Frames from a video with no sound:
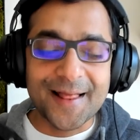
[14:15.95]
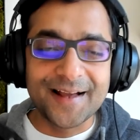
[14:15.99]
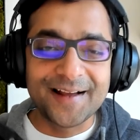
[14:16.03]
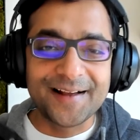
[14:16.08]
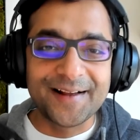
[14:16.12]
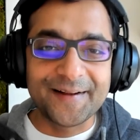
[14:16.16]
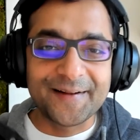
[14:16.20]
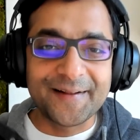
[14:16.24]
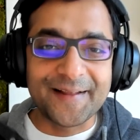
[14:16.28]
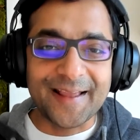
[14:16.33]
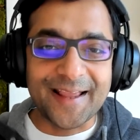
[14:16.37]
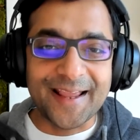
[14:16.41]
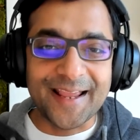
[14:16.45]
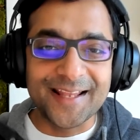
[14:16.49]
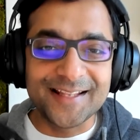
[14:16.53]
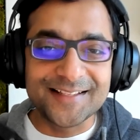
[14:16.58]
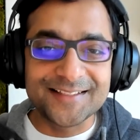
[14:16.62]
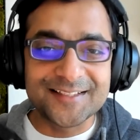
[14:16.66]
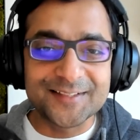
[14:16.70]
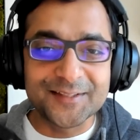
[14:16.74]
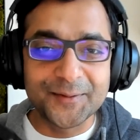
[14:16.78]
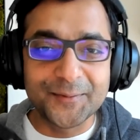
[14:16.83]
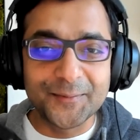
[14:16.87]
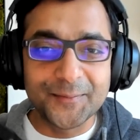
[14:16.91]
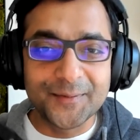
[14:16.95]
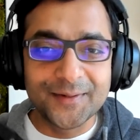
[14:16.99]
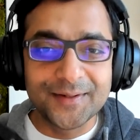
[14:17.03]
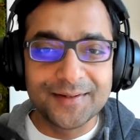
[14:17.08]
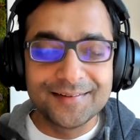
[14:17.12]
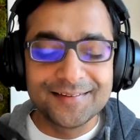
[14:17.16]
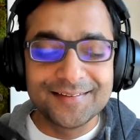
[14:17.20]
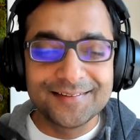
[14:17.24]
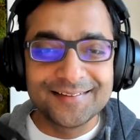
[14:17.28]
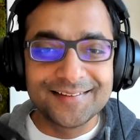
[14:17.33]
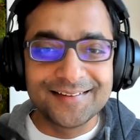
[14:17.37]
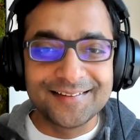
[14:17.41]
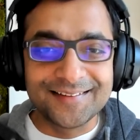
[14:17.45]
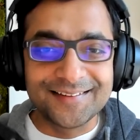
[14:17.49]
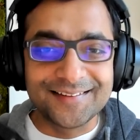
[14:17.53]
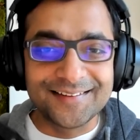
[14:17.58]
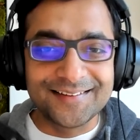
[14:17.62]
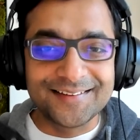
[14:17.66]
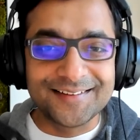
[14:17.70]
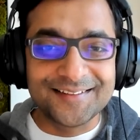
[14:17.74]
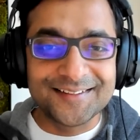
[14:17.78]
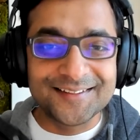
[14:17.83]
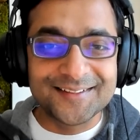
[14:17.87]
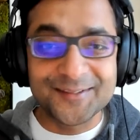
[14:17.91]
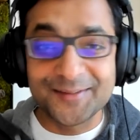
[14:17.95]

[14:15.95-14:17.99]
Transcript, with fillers: Uh, and so, uh,